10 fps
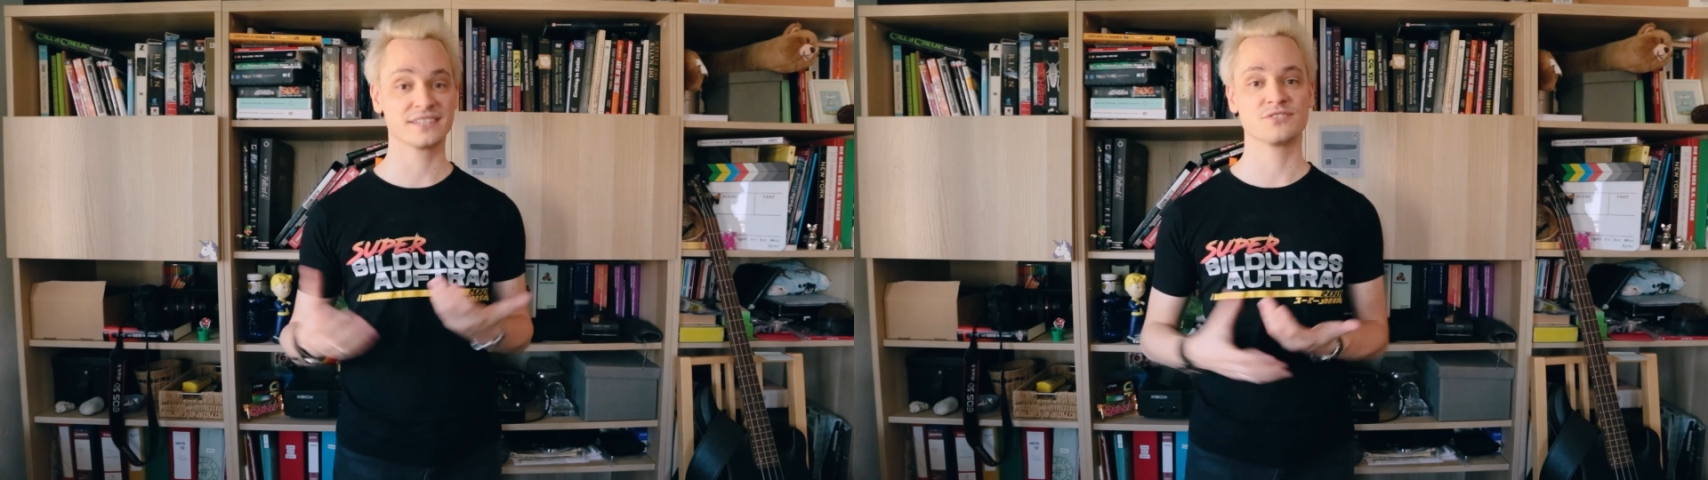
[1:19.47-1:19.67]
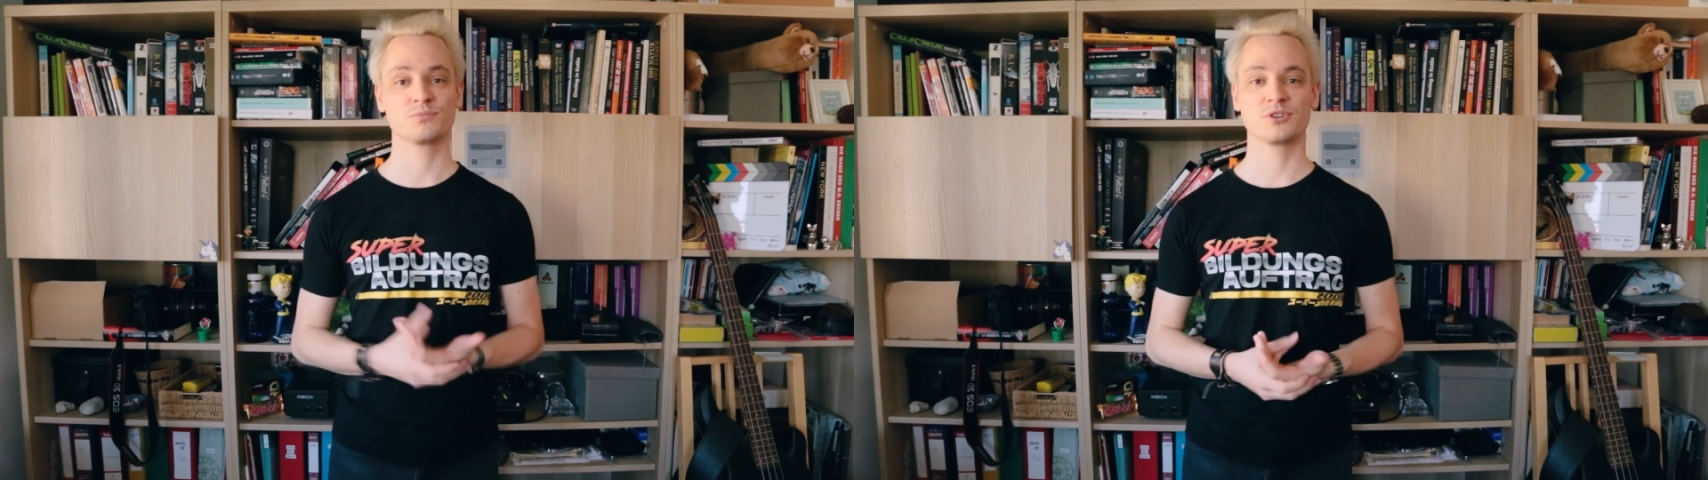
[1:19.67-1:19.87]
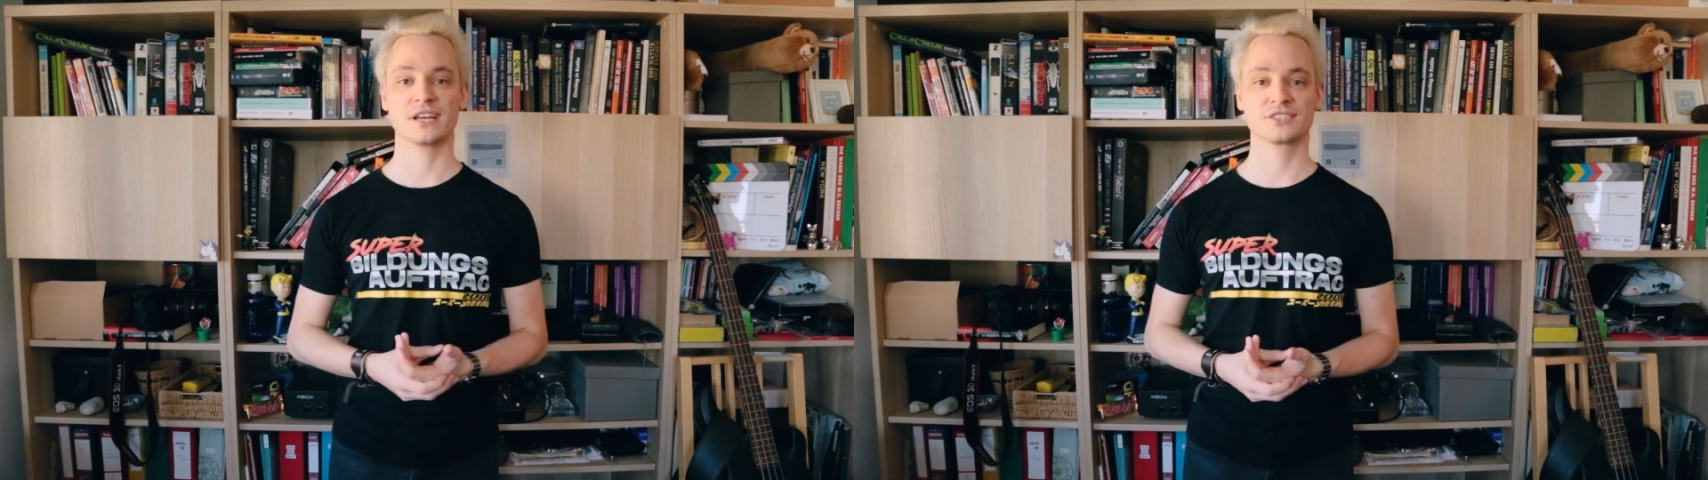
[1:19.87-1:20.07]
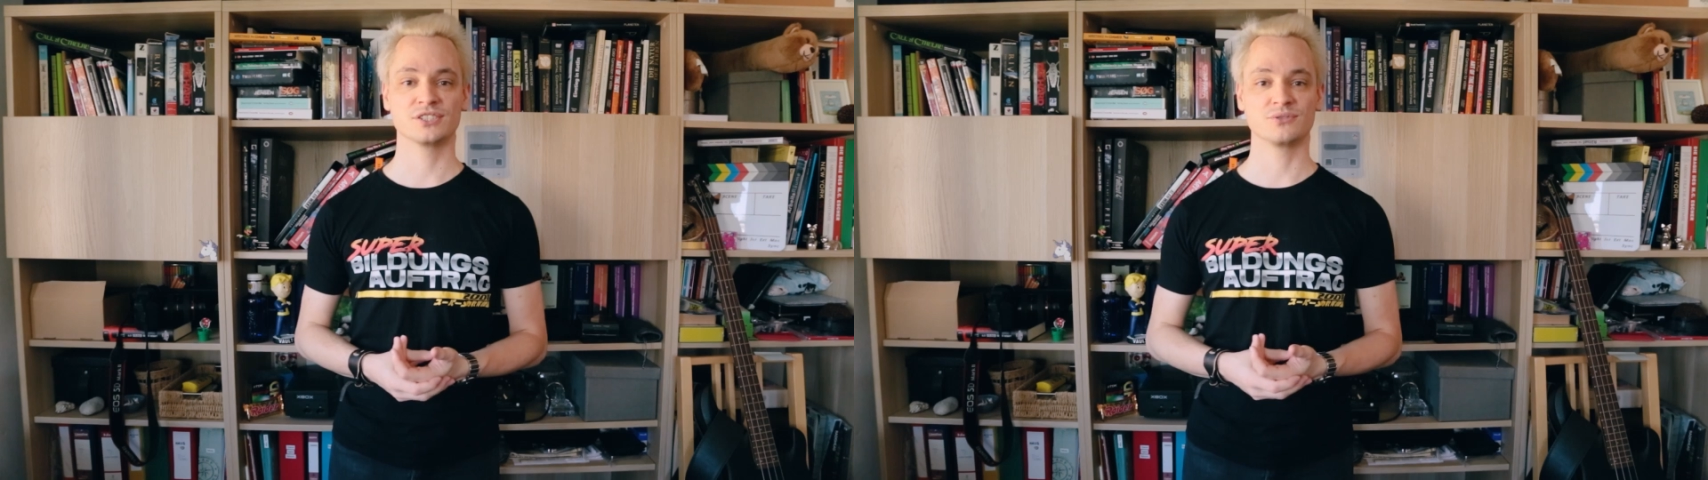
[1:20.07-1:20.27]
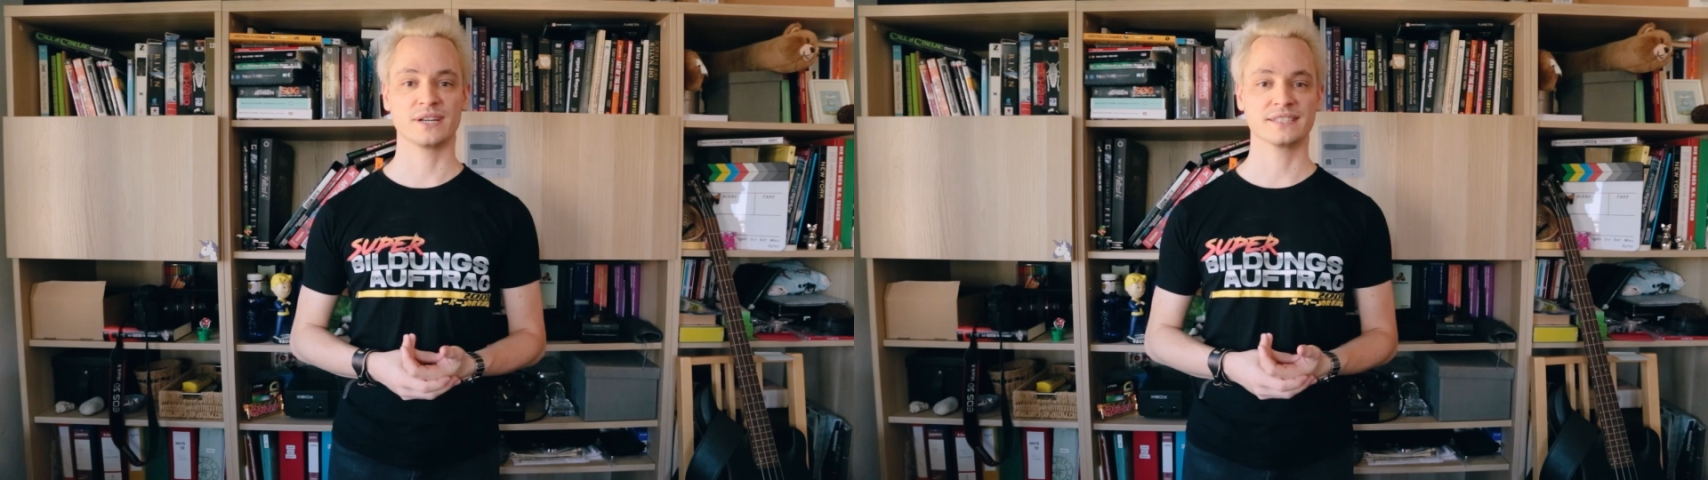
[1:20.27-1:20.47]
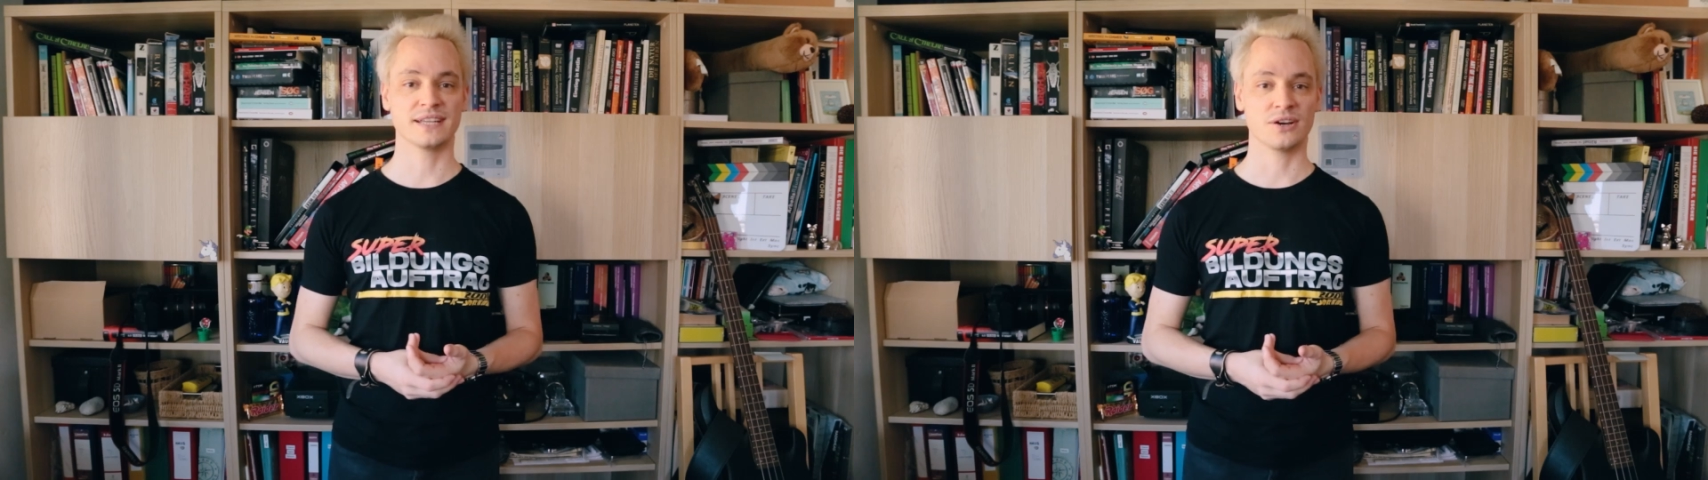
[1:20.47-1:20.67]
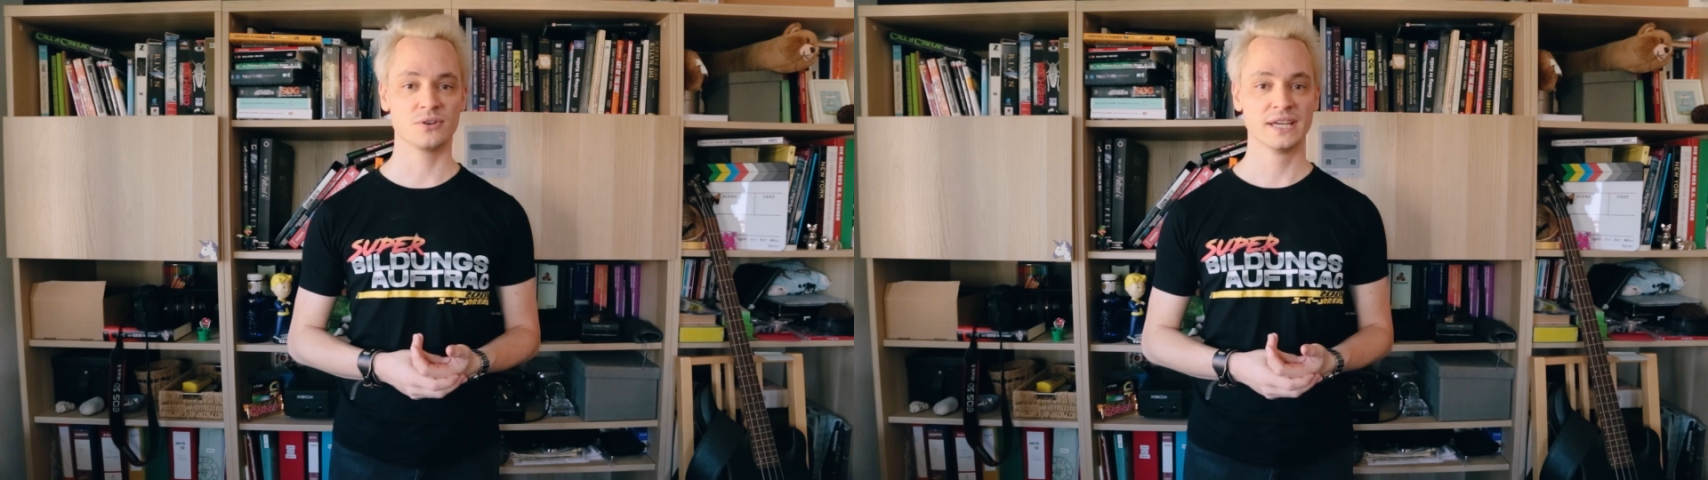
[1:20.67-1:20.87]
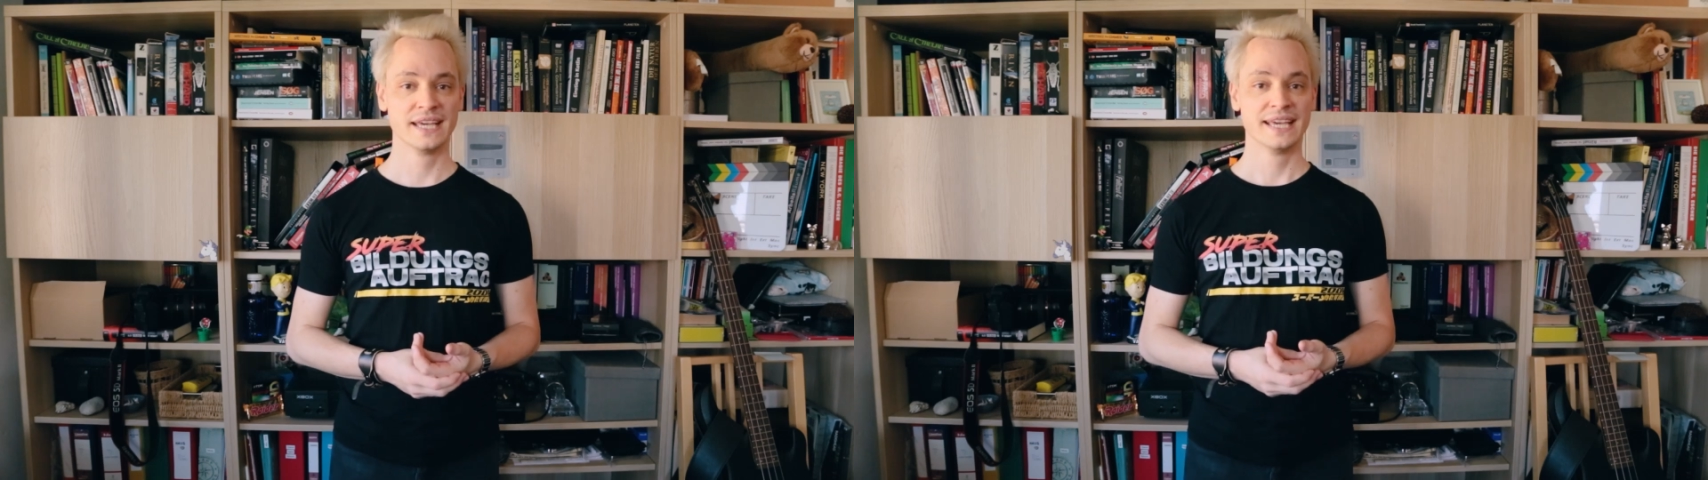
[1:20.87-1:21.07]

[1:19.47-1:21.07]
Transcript: active production right now,